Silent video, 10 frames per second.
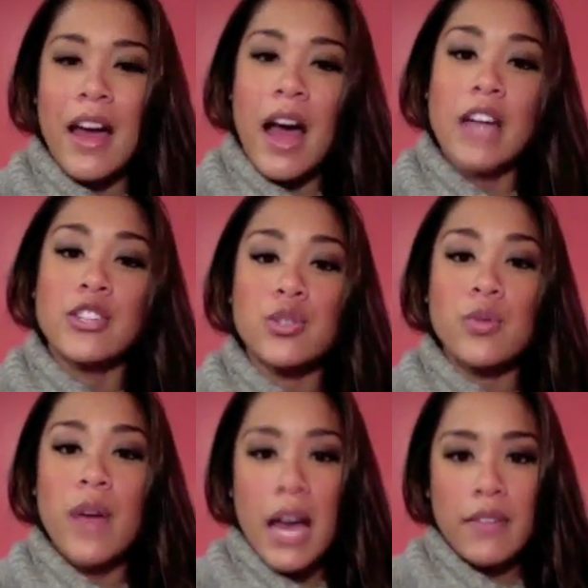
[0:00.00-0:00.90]
I do
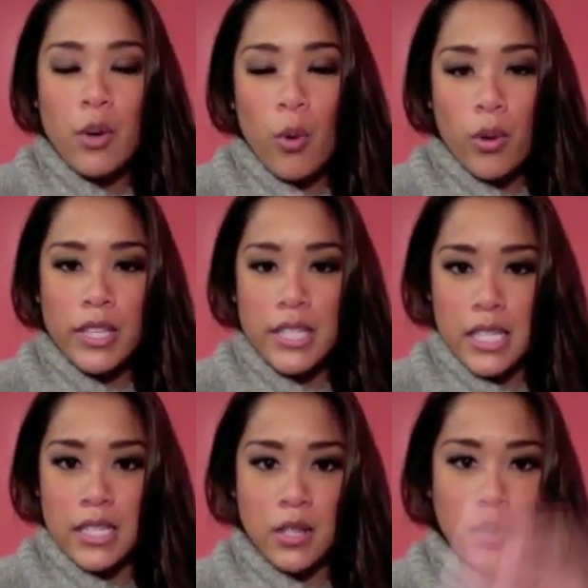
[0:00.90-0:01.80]
have an oily
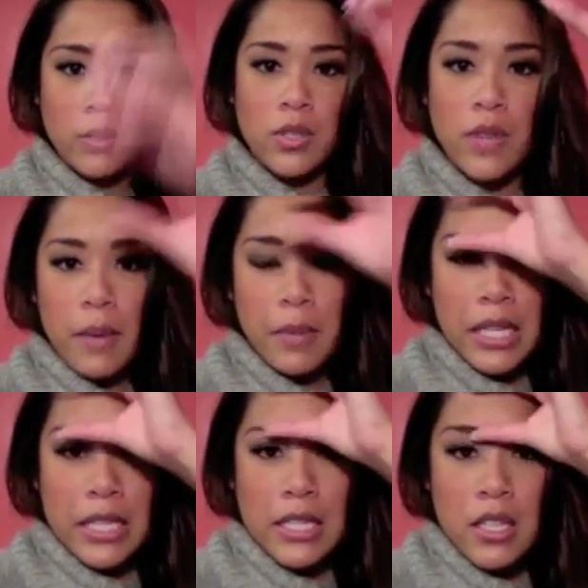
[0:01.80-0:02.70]
T-zone, so that
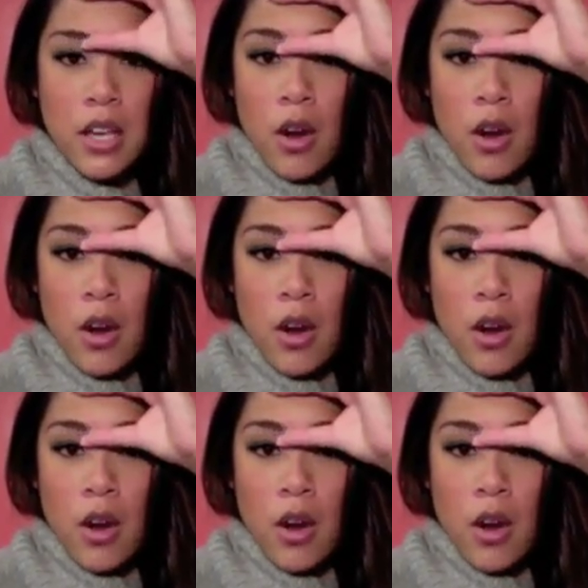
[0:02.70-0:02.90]
means